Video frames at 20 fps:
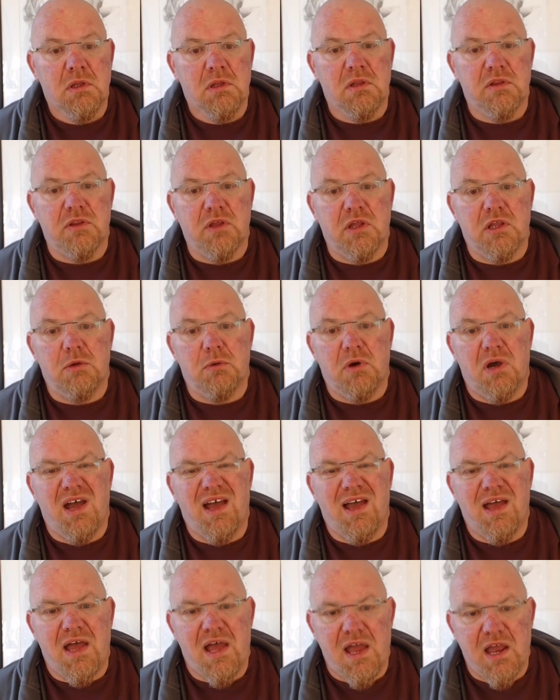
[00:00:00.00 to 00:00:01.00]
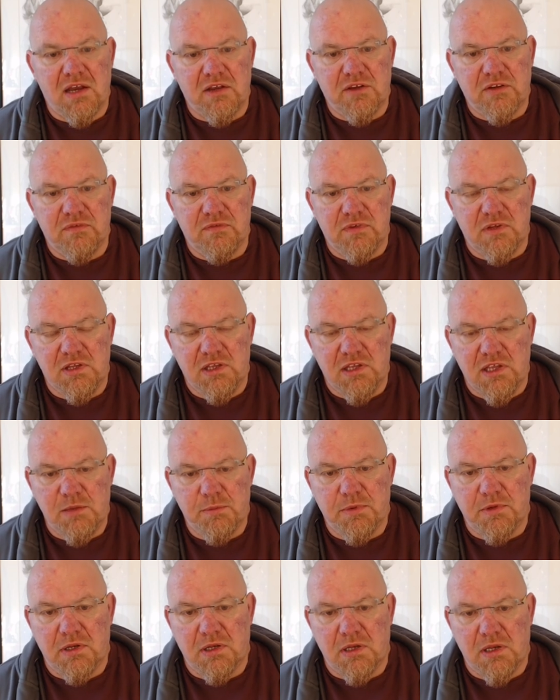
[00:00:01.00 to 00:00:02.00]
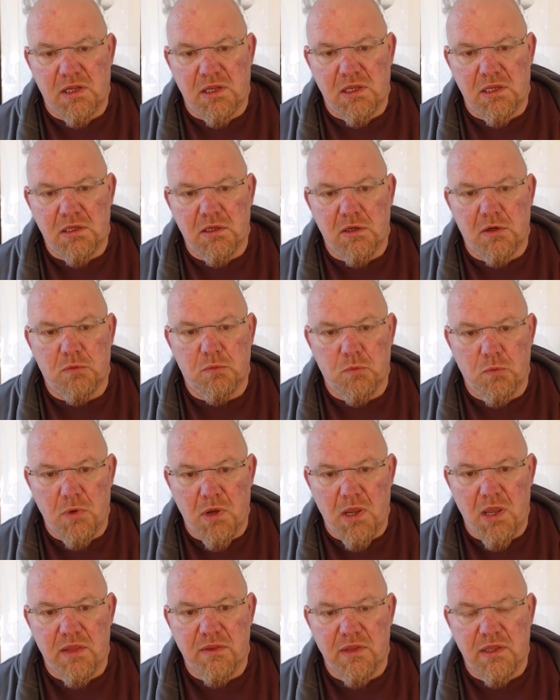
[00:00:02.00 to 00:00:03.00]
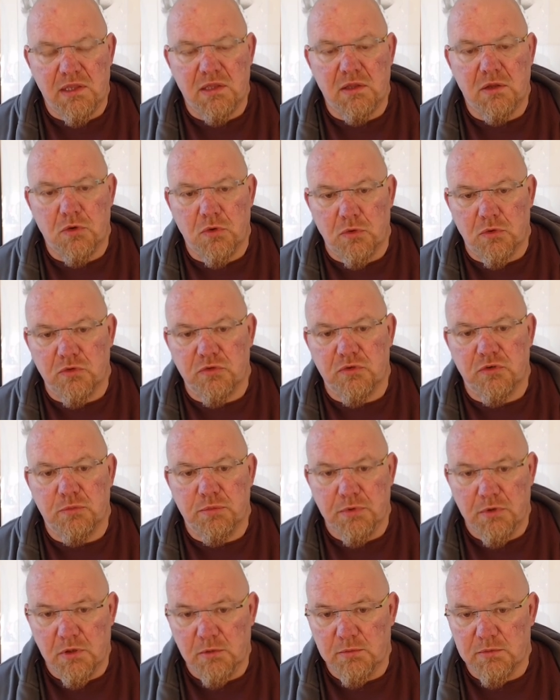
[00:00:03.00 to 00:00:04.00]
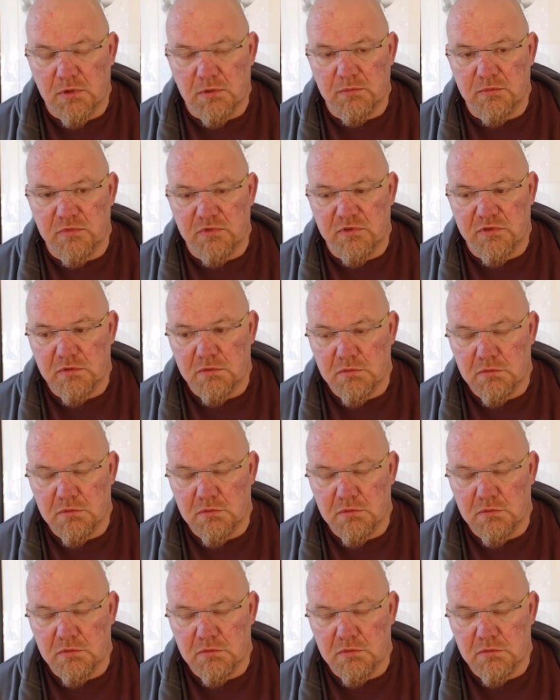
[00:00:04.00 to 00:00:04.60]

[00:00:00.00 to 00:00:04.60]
that you are actively keeping an eye on where they can cause you problems.